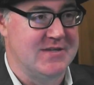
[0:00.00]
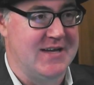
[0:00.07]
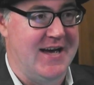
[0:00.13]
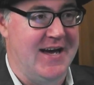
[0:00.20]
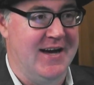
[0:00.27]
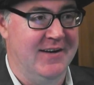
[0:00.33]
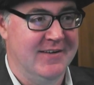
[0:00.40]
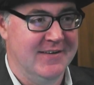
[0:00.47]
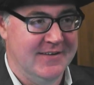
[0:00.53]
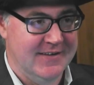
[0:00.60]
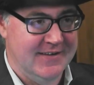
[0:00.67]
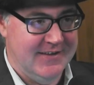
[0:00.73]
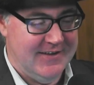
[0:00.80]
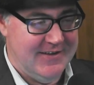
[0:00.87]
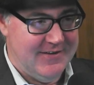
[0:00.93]
comes out,
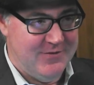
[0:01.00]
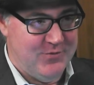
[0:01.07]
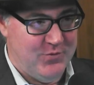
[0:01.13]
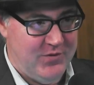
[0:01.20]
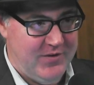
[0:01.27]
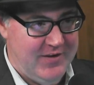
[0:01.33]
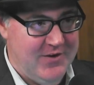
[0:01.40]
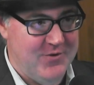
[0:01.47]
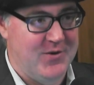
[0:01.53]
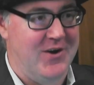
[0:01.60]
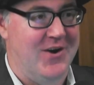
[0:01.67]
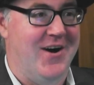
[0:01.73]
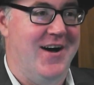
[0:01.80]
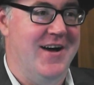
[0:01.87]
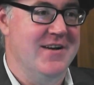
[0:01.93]
you and
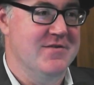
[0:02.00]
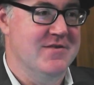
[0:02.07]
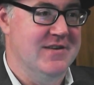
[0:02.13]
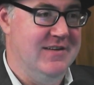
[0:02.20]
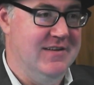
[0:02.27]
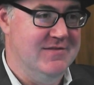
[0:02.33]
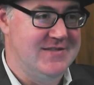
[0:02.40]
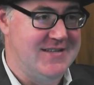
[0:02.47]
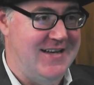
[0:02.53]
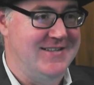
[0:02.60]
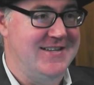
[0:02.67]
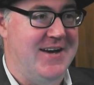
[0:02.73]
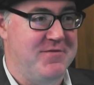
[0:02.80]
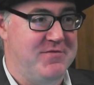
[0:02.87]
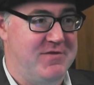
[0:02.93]
I sat
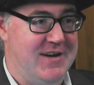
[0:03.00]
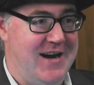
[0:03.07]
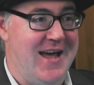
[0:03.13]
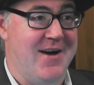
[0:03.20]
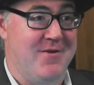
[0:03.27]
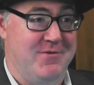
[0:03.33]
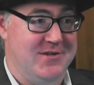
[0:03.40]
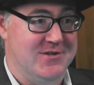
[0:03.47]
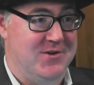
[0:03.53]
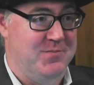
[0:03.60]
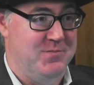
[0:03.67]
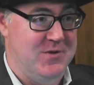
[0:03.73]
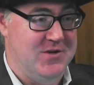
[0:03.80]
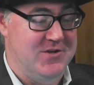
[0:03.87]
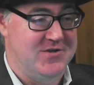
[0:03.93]
down for an hour with yep.
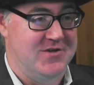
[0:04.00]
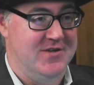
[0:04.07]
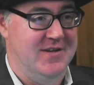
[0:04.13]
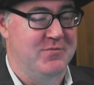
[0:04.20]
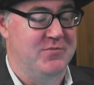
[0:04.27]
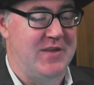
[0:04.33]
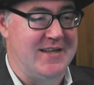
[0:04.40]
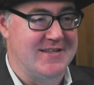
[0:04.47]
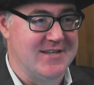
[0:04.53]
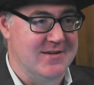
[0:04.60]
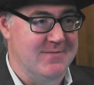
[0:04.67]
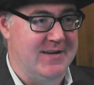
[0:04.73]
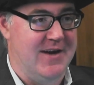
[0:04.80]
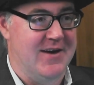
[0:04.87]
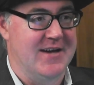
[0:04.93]
John Bertrand, and that's going
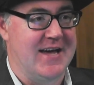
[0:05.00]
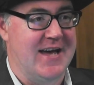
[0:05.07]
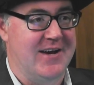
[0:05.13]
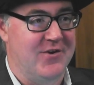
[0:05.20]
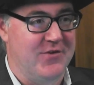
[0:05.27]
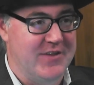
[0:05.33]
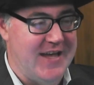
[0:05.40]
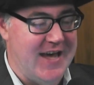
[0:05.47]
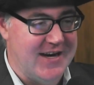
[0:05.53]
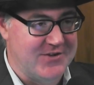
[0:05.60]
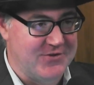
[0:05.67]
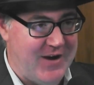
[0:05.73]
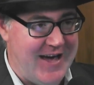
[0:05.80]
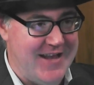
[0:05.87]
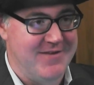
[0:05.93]
to be going out on the
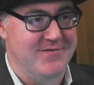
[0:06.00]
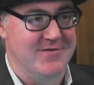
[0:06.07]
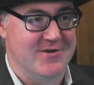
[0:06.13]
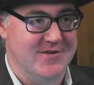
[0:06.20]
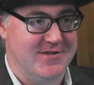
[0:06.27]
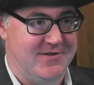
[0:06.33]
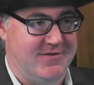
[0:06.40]
actual anniversary.